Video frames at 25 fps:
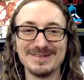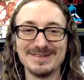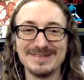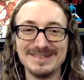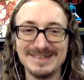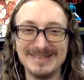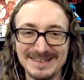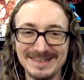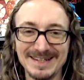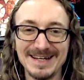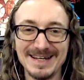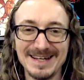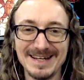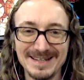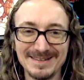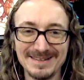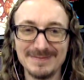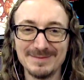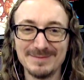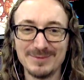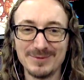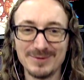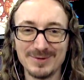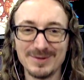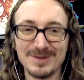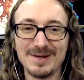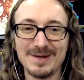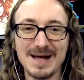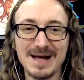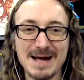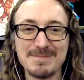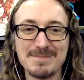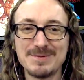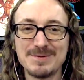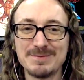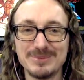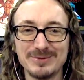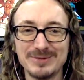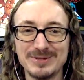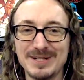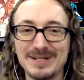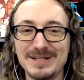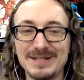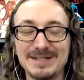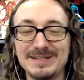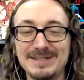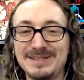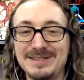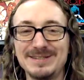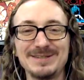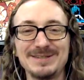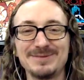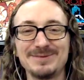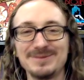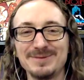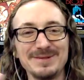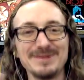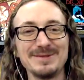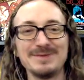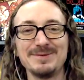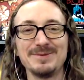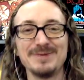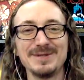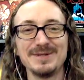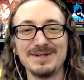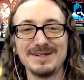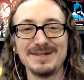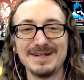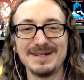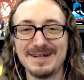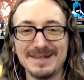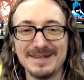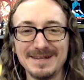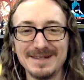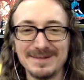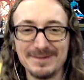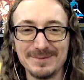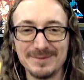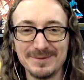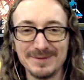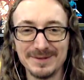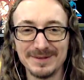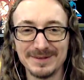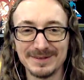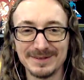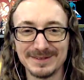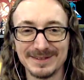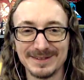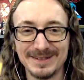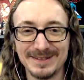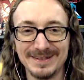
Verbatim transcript: than you can the more elaborate production. It's just really weird how that works.